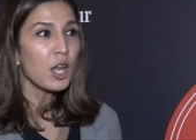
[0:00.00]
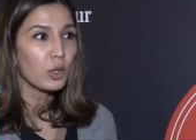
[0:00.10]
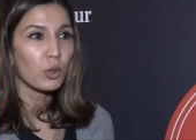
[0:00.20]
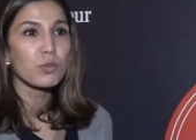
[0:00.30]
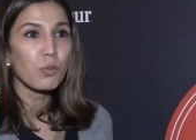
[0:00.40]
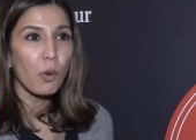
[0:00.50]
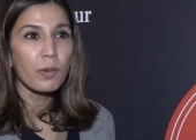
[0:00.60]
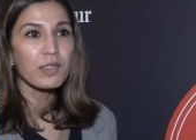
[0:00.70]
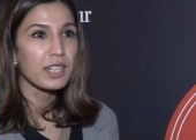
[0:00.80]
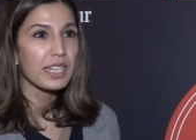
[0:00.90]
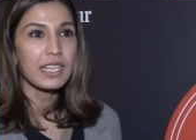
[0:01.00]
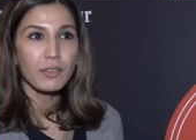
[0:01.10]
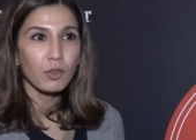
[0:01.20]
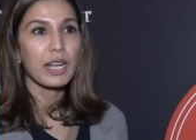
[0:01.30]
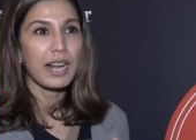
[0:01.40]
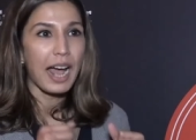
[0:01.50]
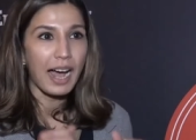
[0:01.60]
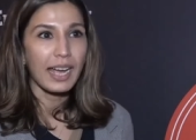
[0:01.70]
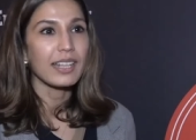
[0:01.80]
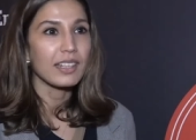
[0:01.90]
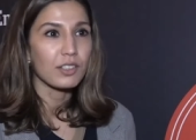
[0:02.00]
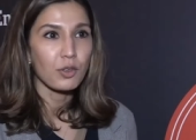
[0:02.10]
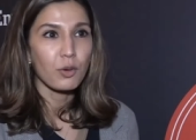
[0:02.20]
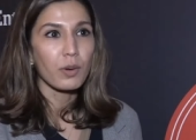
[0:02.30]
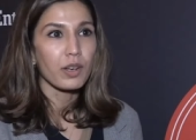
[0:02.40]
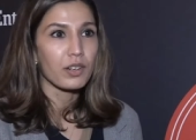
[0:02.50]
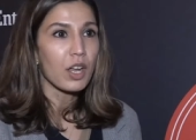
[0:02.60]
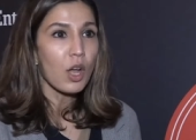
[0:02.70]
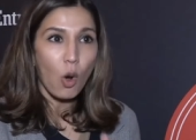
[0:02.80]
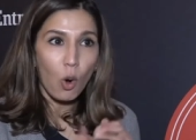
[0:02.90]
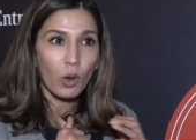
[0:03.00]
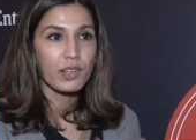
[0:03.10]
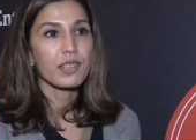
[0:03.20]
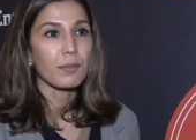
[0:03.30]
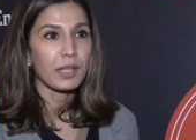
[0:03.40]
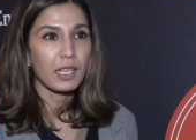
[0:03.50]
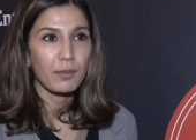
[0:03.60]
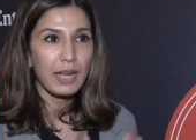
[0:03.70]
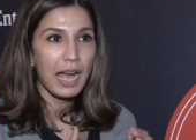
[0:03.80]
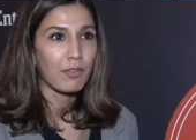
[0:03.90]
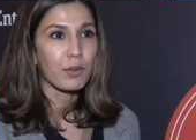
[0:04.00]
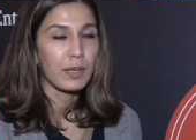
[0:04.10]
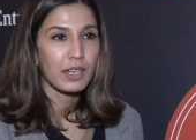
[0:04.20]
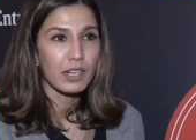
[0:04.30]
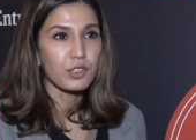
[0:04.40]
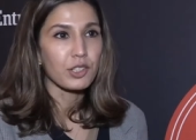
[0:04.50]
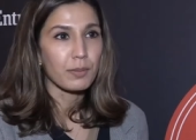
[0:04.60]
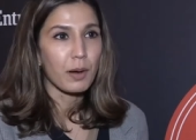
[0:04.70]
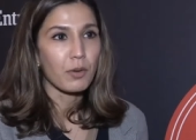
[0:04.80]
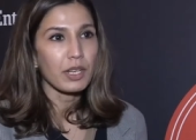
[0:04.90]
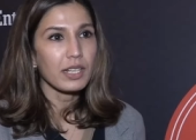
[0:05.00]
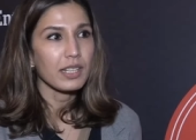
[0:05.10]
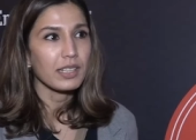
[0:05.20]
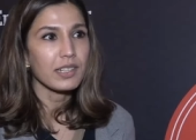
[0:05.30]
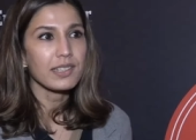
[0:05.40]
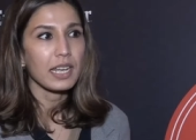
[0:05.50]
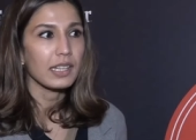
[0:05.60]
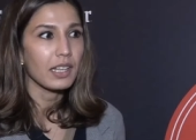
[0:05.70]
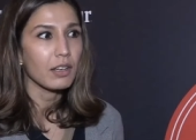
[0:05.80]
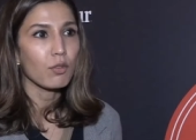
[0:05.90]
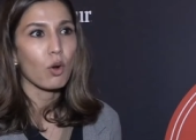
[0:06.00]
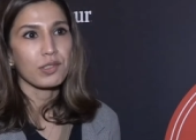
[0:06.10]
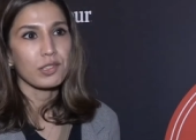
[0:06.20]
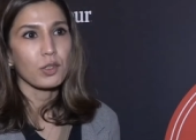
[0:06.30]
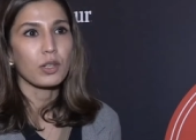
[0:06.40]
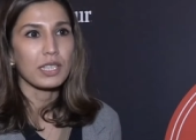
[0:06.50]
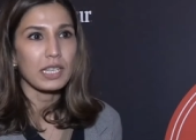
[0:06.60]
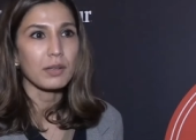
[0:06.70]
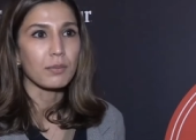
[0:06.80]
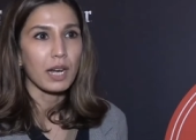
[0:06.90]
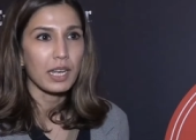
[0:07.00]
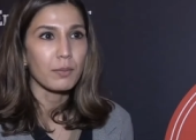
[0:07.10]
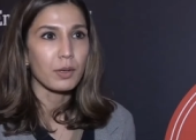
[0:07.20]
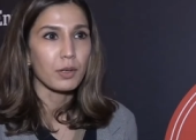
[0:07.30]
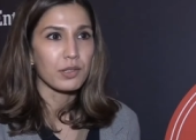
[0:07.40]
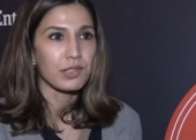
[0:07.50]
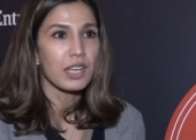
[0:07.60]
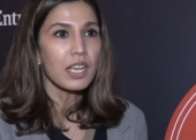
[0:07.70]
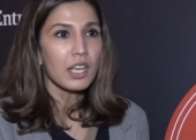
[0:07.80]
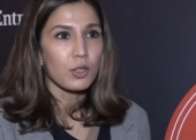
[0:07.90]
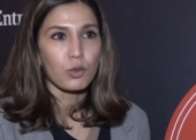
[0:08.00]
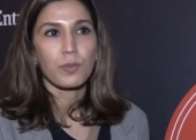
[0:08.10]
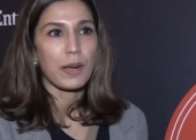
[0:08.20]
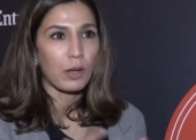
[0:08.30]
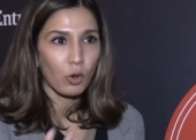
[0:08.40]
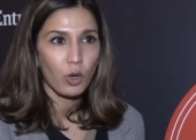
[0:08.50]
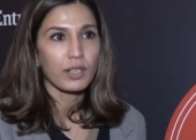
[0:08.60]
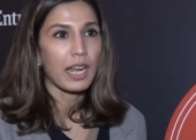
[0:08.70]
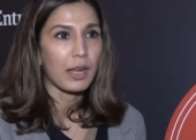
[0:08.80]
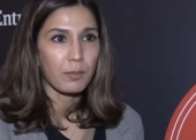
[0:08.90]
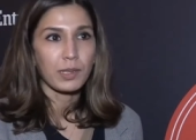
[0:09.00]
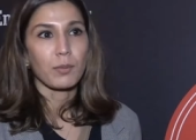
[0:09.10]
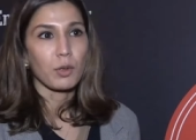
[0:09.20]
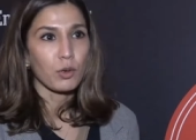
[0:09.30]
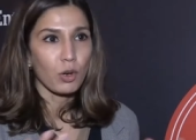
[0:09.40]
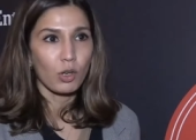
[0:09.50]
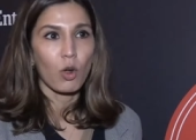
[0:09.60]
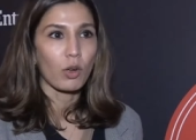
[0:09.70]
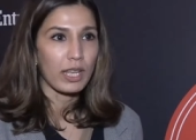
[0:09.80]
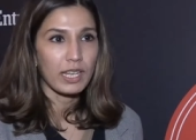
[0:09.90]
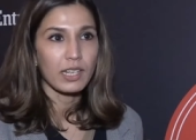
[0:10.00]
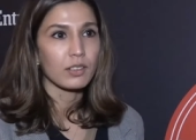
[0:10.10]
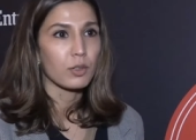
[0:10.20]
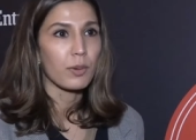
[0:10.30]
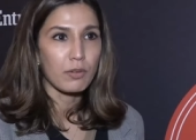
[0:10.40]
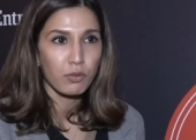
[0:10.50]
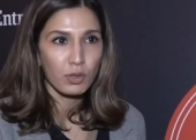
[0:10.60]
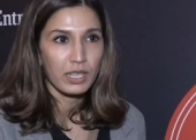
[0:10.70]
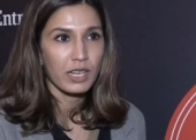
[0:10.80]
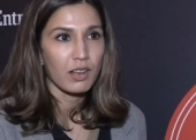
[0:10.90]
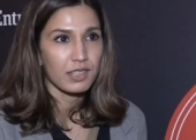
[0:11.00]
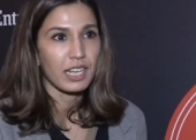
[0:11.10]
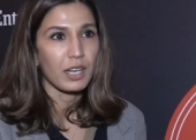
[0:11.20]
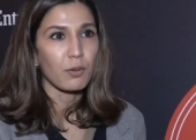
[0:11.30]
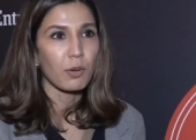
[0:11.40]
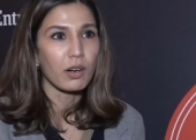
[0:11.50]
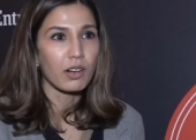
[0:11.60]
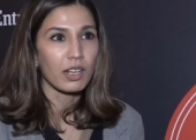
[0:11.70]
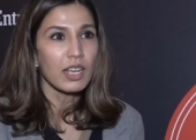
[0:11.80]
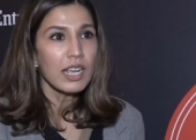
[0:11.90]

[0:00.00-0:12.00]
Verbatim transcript: those moments really give you that high that, you know, we're on to something and we have to be diligent about it. And I think the second thing, of course, is your team, right? Because you spend all your your time with them. You know, you're clocking in 12, 14 hours a day at work.